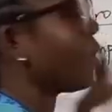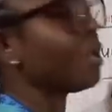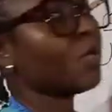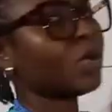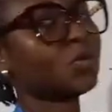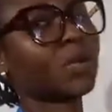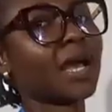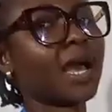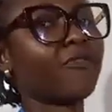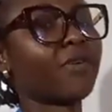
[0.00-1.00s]
all what we
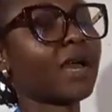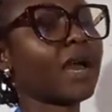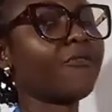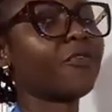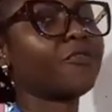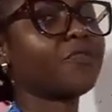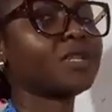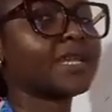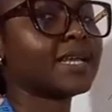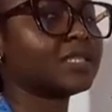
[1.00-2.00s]
have here are for
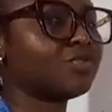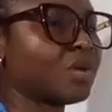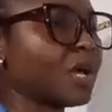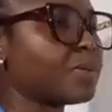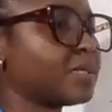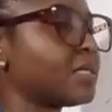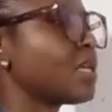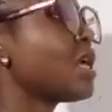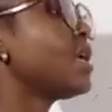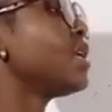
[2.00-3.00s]
fitted trousers.
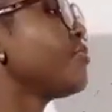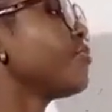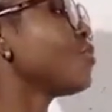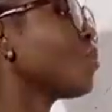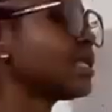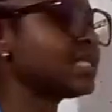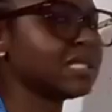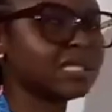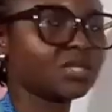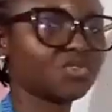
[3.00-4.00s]
If you want
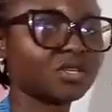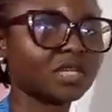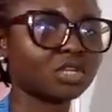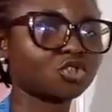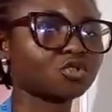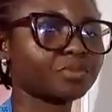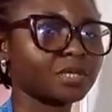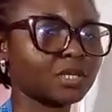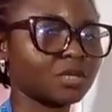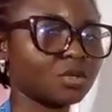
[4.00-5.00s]
this trouser to be
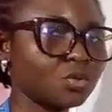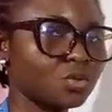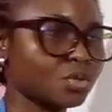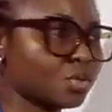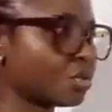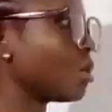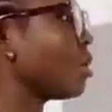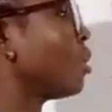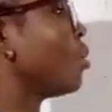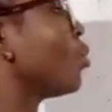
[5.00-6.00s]
loose,
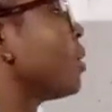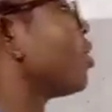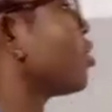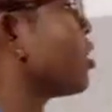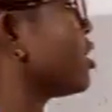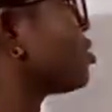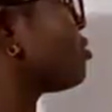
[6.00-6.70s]
we're not going